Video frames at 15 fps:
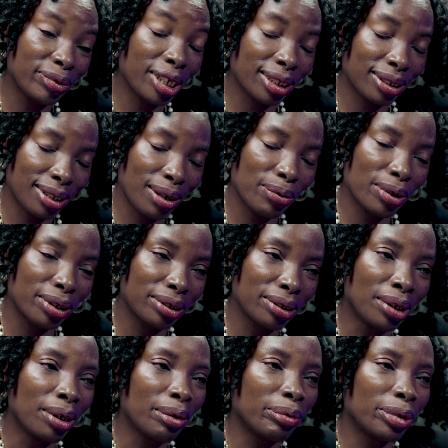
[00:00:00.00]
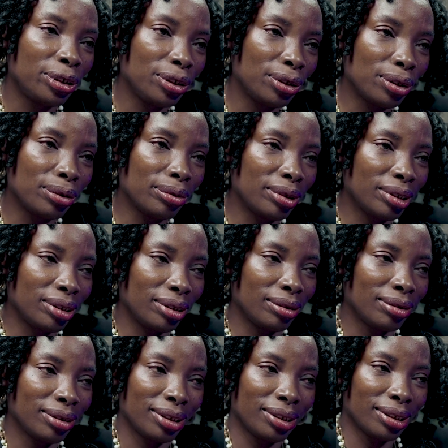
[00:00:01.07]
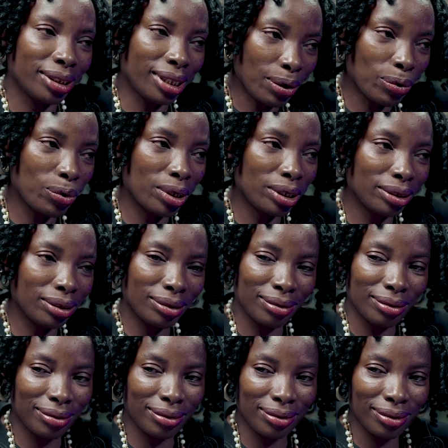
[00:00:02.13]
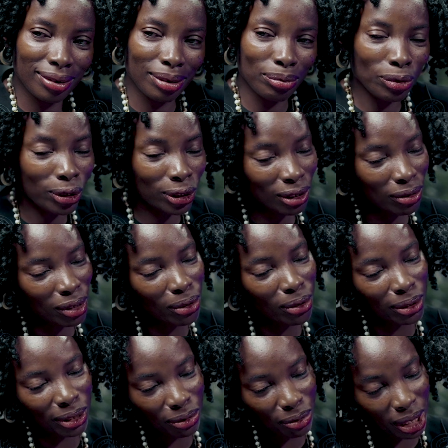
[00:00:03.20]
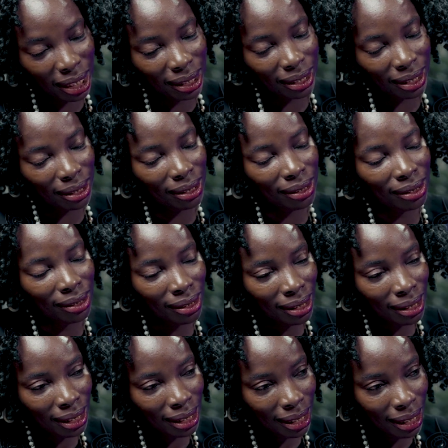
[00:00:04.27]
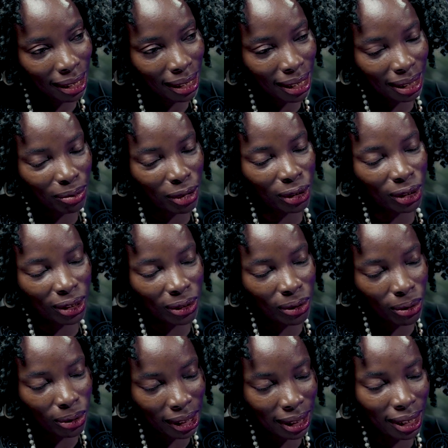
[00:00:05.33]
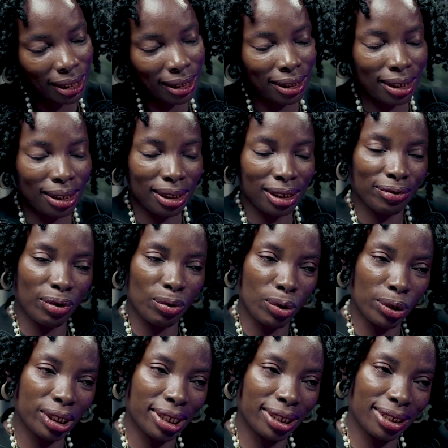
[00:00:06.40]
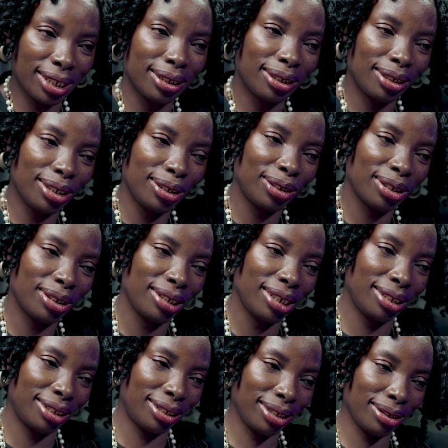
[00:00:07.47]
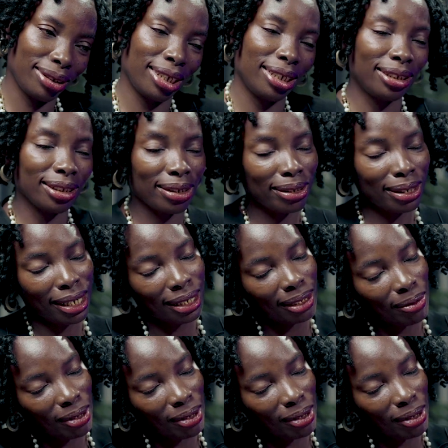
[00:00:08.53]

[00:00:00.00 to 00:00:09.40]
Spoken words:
Yes, that one. But that one, most of the goals are related. In as much as Goal 6 is for water and sanitation, it still interconnects